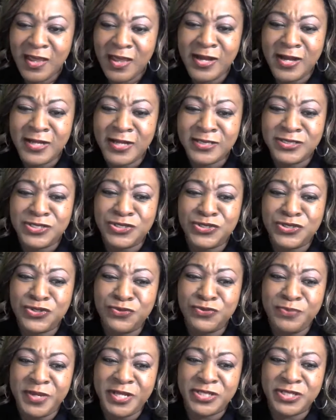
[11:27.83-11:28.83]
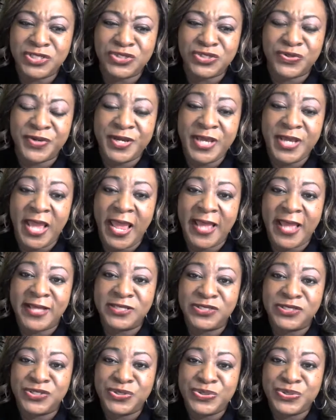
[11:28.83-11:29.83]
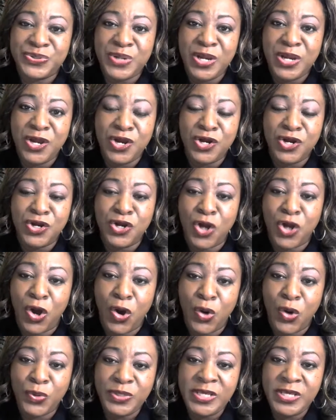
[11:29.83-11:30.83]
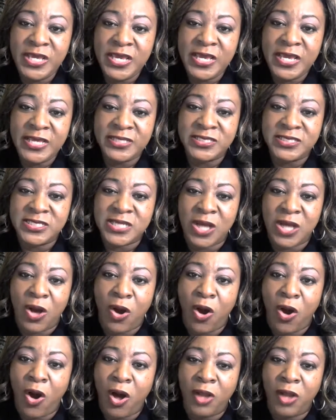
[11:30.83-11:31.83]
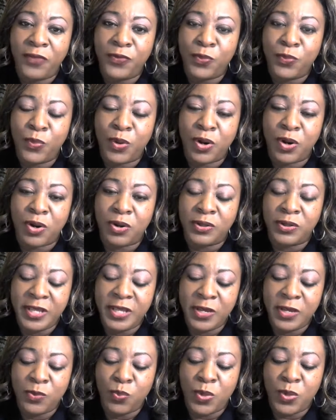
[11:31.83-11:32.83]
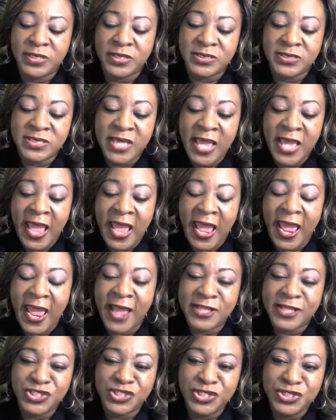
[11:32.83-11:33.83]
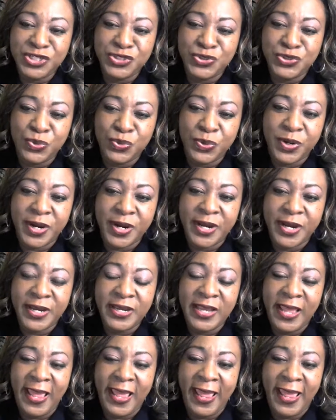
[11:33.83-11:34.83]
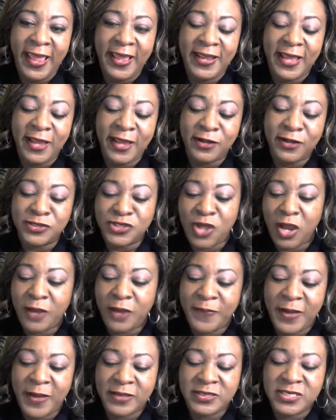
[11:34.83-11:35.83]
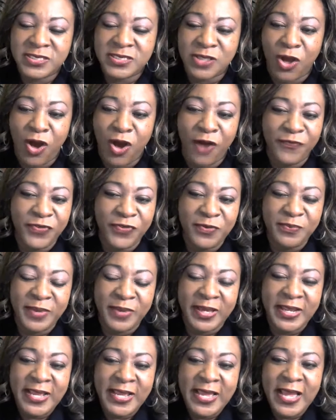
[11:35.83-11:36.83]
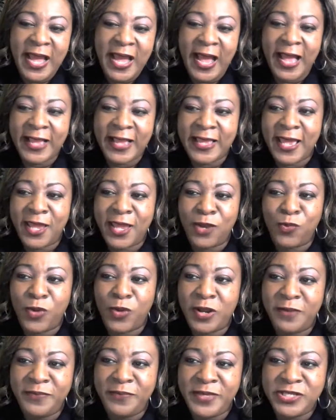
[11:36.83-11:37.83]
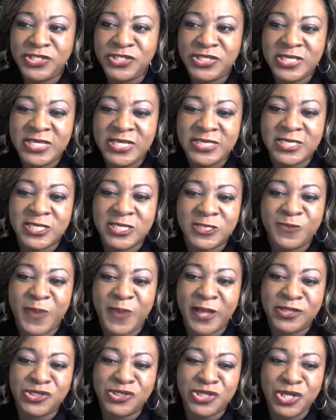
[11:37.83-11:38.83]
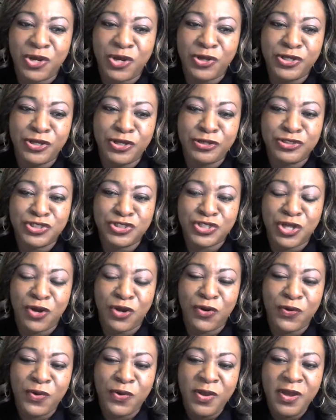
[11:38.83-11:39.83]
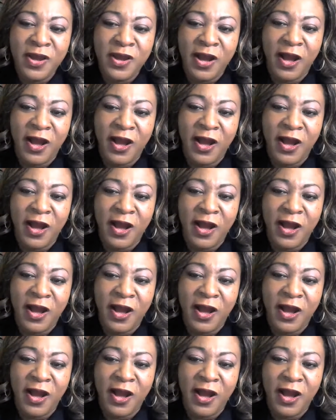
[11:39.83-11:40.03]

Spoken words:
to do ministry and to go ye into all the world. It was actually during a, and I don't talk about this often, but I kind of want to mention this, especially on your show,